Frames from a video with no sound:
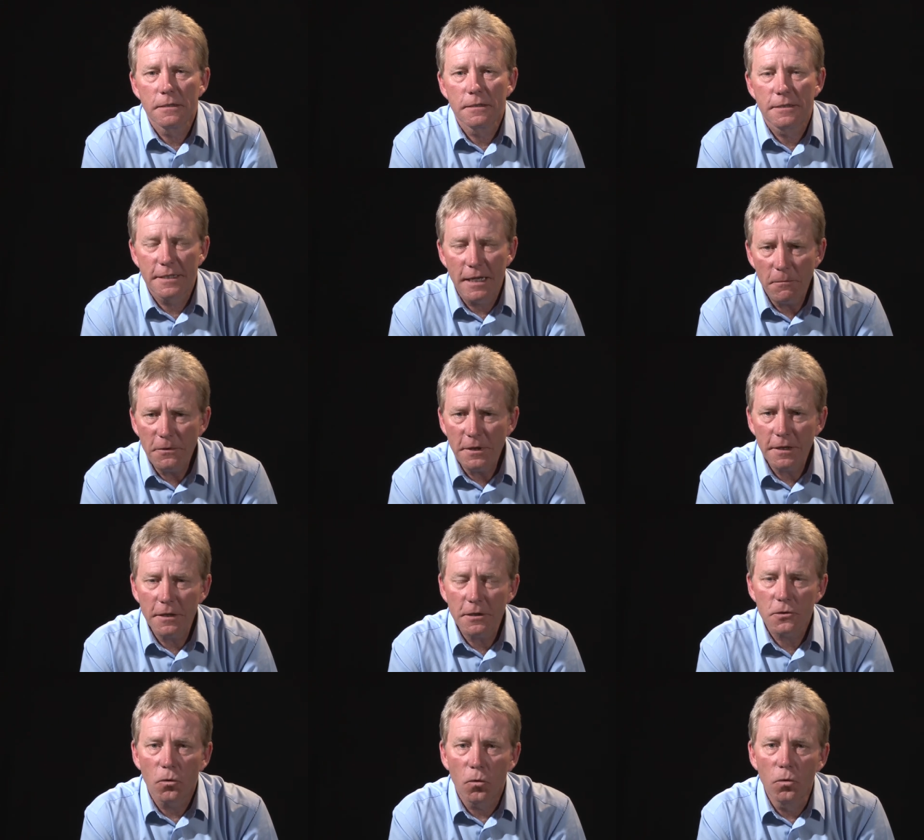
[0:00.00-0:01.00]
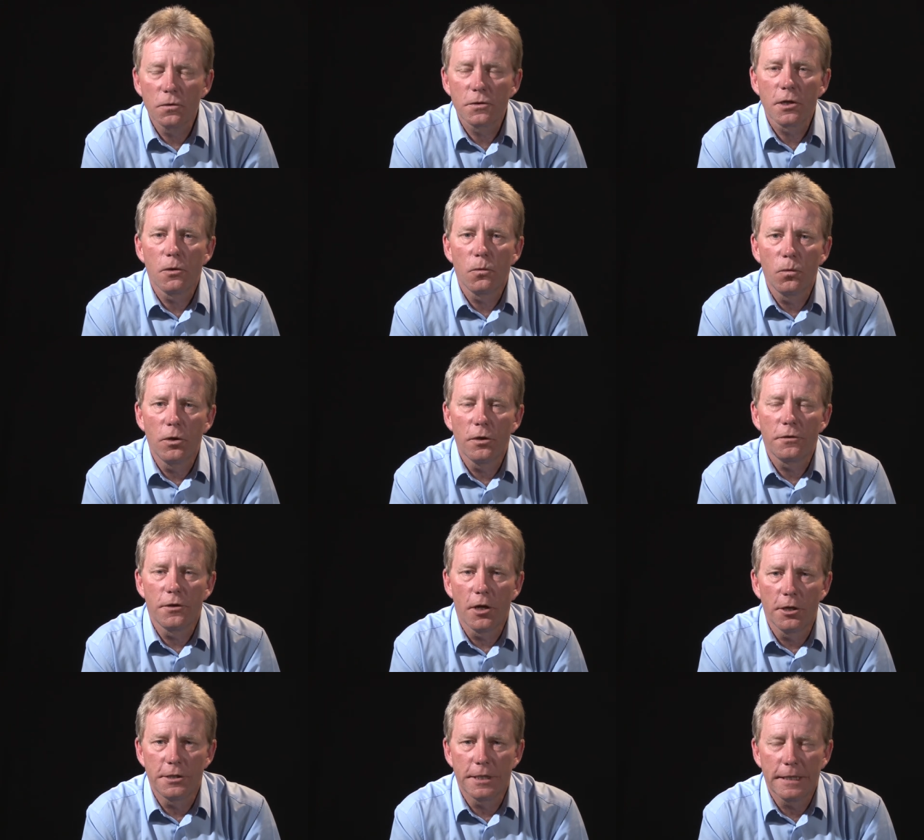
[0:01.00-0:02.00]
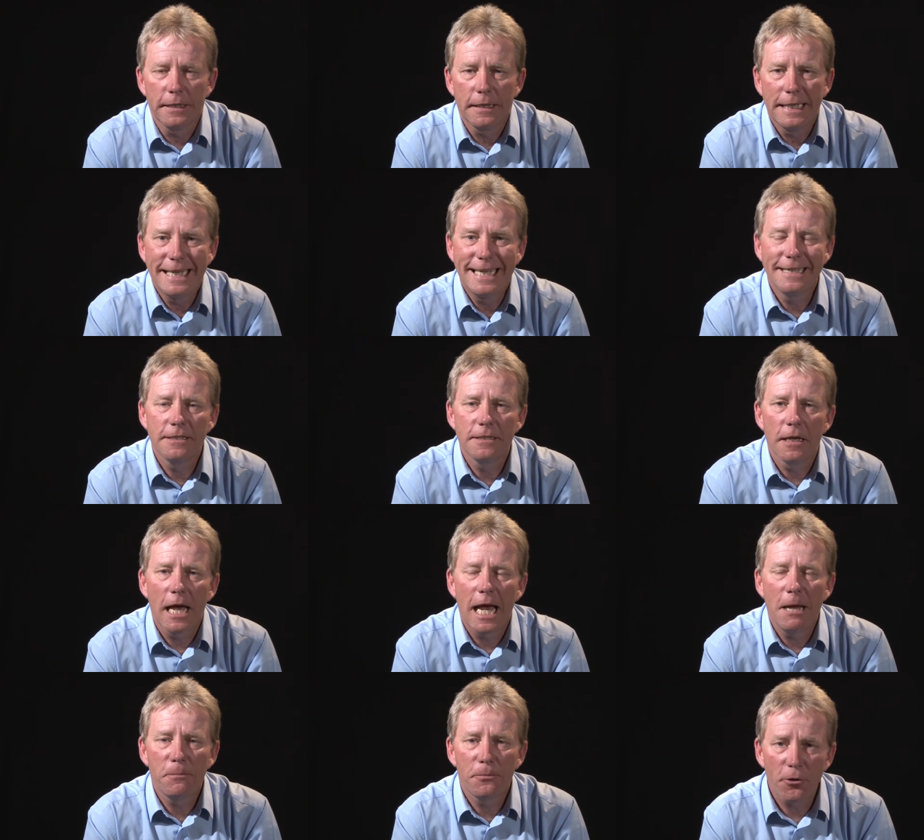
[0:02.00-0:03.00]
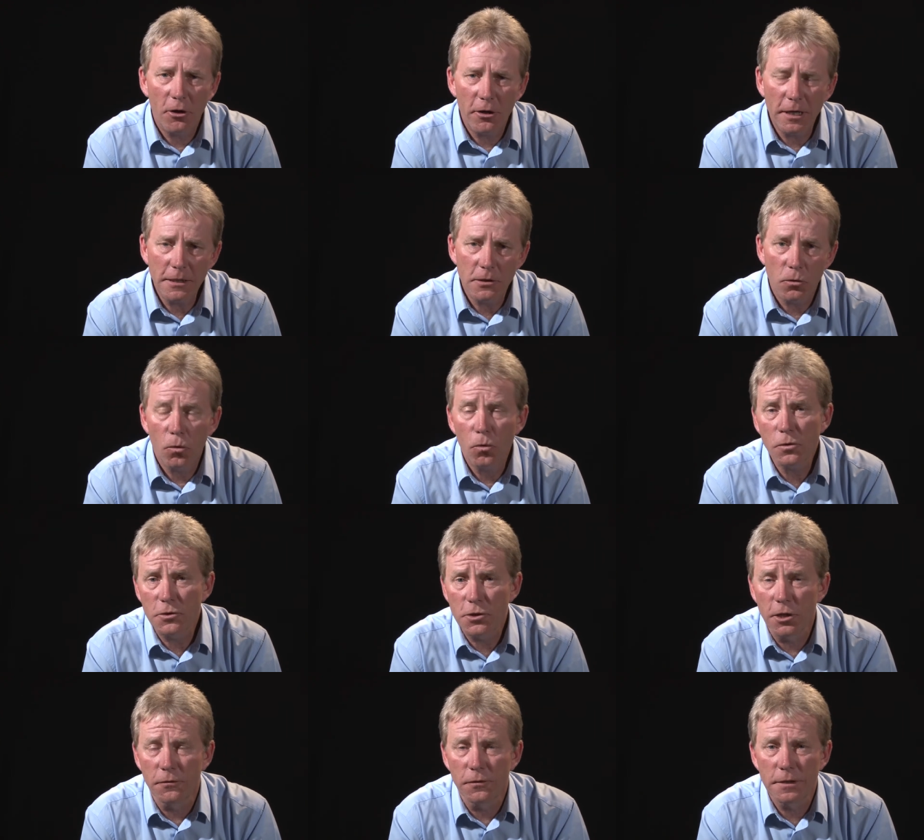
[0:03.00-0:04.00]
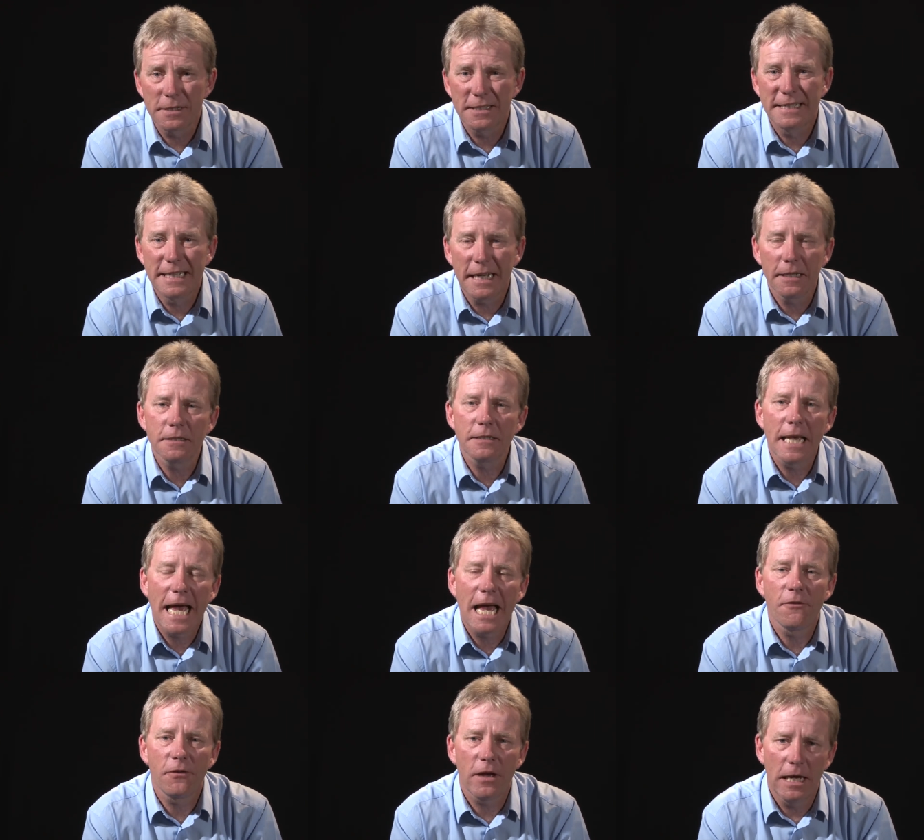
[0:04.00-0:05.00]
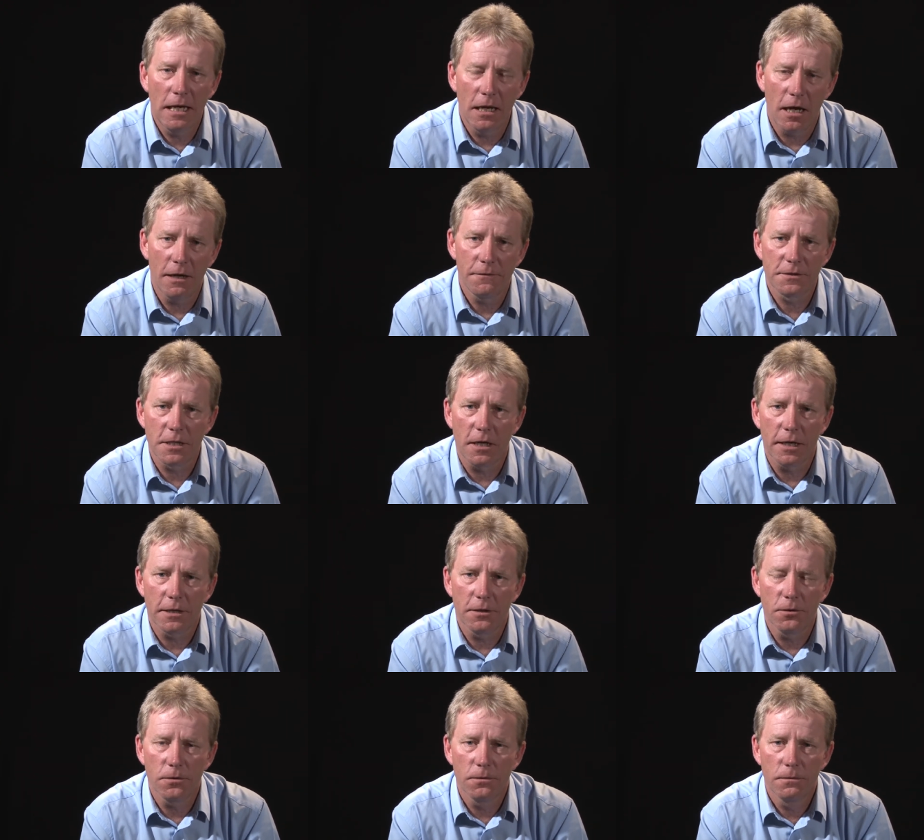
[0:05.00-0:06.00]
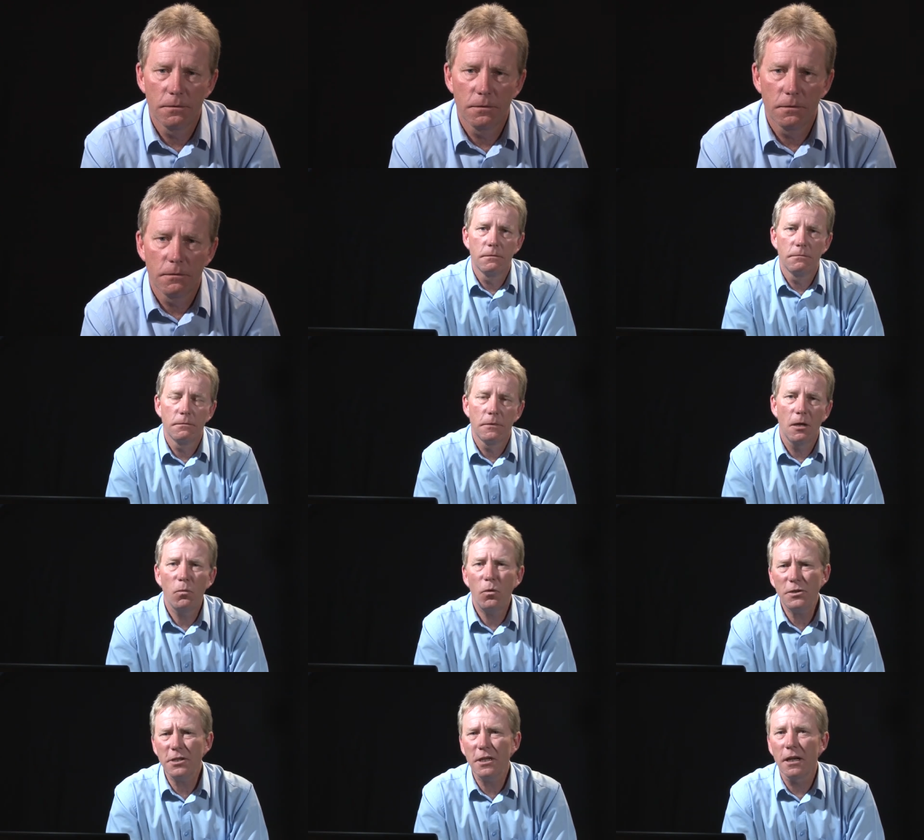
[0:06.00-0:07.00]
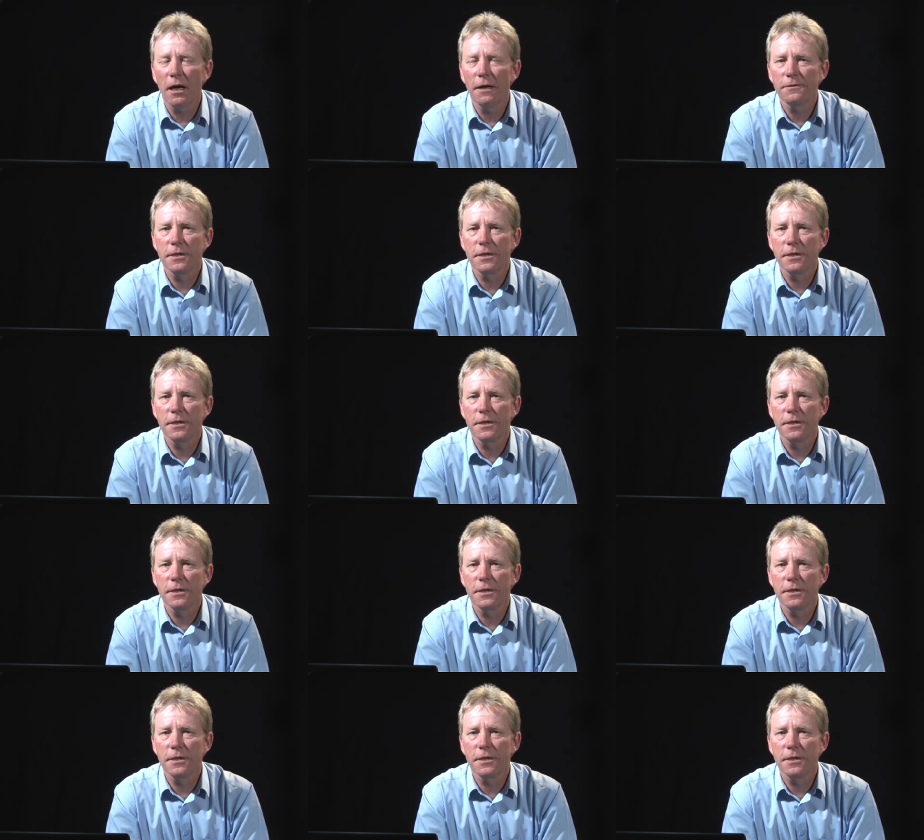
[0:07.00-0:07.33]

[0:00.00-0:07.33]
Something that's also worth noting is a product or service does have a life cycle. And what's a life